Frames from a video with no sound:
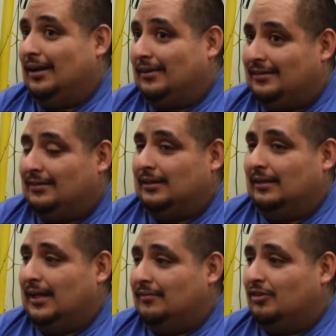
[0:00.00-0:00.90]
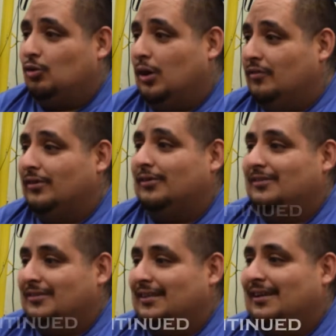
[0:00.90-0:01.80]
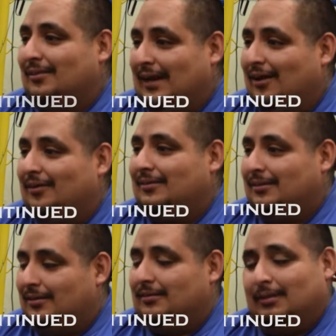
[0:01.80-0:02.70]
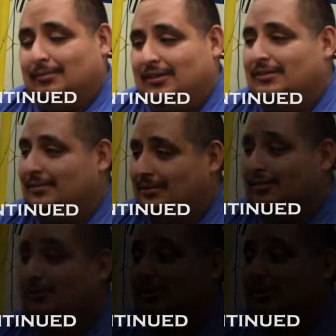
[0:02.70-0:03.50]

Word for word: The, the eleven, twelve year olds that are out, they're, I mean, they're some